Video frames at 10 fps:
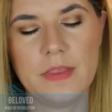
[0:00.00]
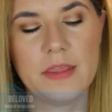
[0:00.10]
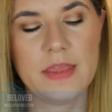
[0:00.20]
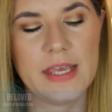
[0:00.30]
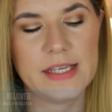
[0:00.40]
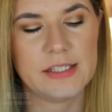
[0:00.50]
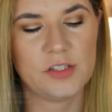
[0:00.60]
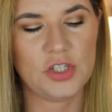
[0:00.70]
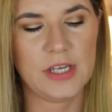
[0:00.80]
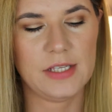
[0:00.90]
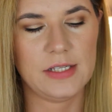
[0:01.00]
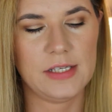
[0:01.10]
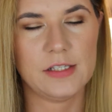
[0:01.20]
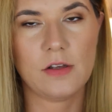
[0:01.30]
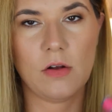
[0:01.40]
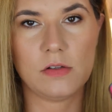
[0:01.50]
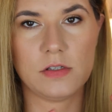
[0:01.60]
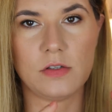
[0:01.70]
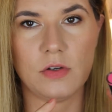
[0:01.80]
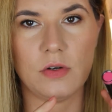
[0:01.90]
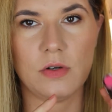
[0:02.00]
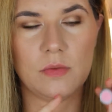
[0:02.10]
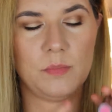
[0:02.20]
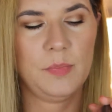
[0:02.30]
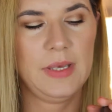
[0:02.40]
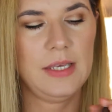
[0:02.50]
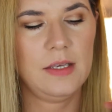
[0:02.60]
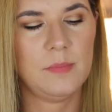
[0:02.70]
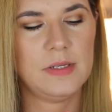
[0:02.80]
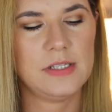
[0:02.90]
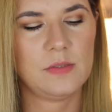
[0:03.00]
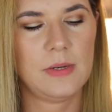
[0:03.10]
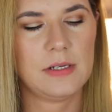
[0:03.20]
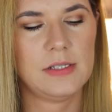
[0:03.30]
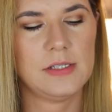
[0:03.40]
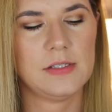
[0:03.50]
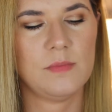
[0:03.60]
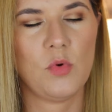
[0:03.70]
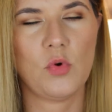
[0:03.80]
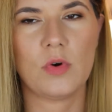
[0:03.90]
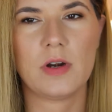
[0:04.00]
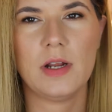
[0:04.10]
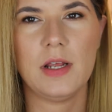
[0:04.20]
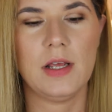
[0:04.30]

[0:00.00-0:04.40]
The next shade is also pink, but this one is more